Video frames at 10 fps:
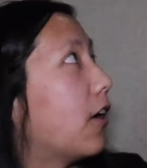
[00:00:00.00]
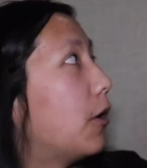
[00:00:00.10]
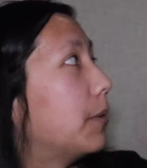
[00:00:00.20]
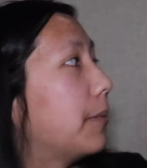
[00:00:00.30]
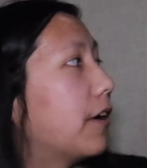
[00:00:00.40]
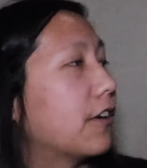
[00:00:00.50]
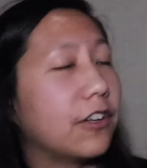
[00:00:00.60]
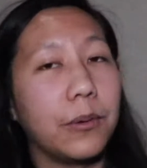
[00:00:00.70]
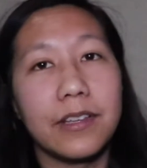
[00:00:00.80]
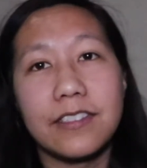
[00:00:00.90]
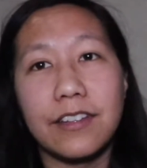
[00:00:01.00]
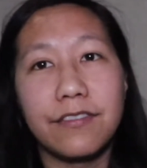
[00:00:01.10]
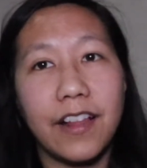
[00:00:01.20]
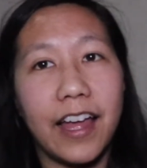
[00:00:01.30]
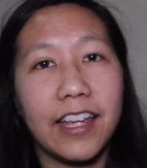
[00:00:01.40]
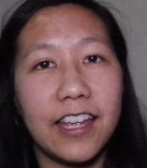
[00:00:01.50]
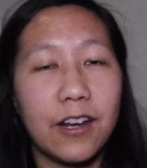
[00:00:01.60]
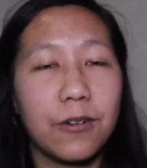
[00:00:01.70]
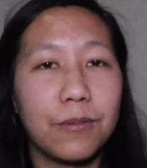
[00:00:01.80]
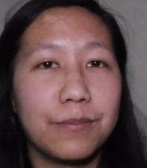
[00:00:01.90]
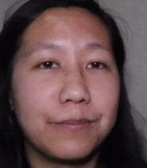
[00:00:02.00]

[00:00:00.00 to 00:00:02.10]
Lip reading: alma mater USC flag here,